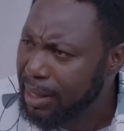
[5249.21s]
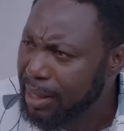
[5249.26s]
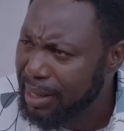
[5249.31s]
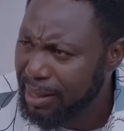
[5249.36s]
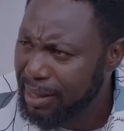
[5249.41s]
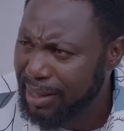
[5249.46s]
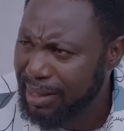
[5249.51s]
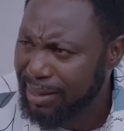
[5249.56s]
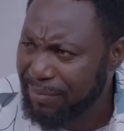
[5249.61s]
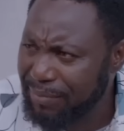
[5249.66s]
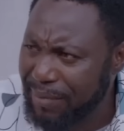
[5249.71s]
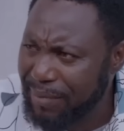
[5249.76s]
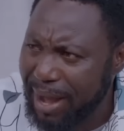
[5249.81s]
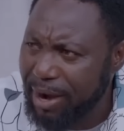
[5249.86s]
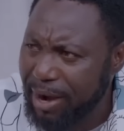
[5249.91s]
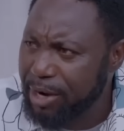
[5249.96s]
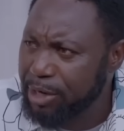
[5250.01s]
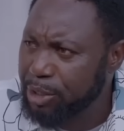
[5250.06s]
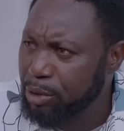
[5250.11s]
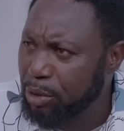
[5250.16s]
If I
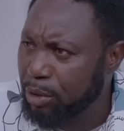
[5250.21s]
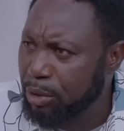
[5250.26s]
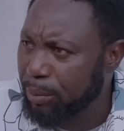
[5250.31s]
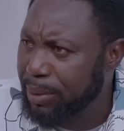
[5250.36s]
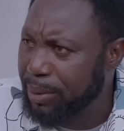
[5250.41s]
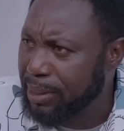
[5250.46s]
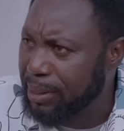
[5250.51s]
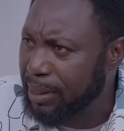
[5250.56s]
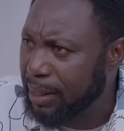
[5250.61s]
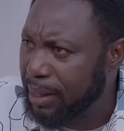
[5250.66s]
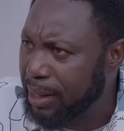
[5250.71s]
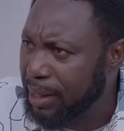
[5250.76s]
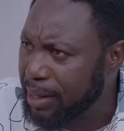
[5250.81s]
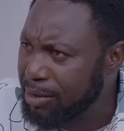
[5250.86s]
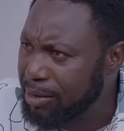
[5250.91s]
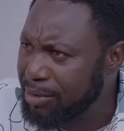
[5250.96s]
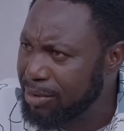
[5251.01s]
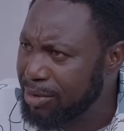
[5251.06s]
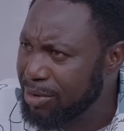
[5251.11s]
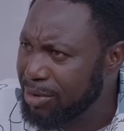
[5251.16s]
heard you correctly,
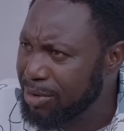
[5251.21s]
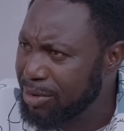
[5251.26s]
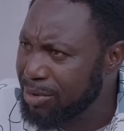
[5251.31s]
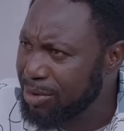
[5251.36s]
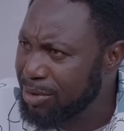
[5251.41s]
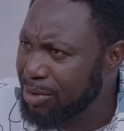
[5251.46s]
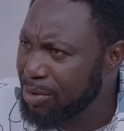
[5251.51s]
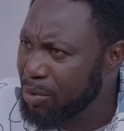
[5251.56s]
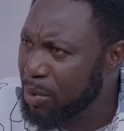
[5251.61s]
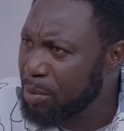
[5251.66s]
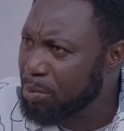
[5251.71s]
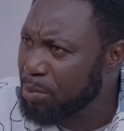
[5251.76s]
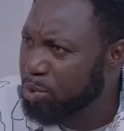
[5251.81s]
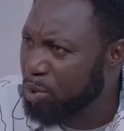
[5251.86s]
you were